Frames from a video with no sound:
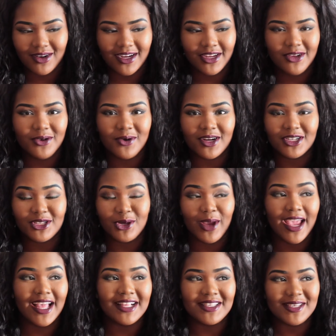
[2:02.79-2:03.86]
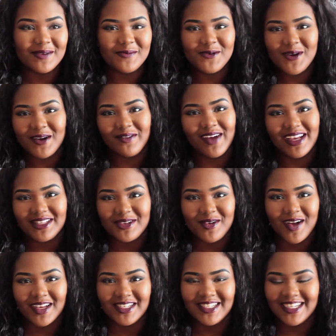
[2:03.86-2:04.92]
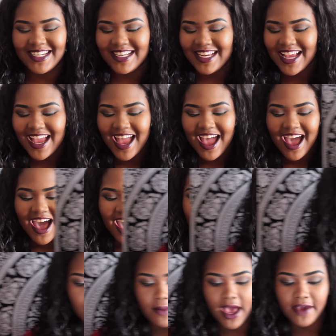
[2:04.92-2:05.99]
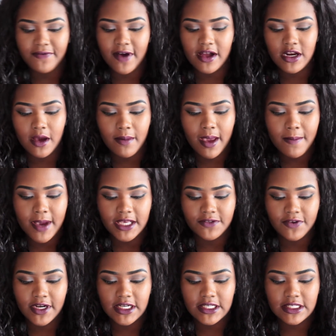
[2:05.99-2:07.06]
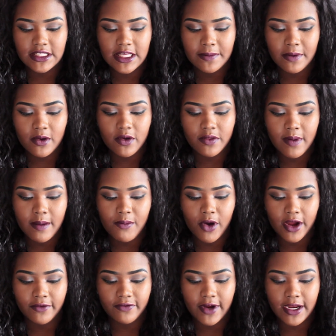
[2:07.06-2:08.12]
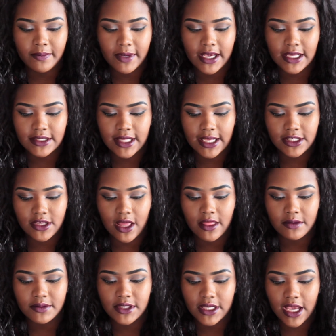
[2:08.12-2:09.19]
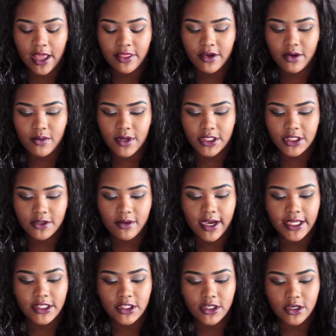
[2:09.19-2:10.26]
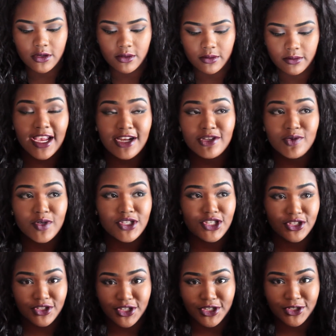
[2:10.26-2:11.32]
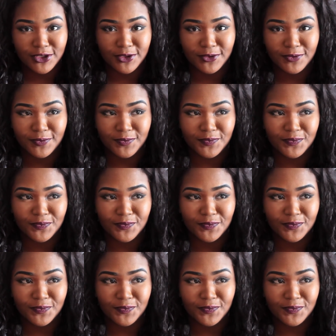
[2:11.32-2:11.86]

or you are so handsome, whoever asked the question. Um, I found out my best friend is sleeping with my boyfriend because I saw them together. What do I do? Here's what you do.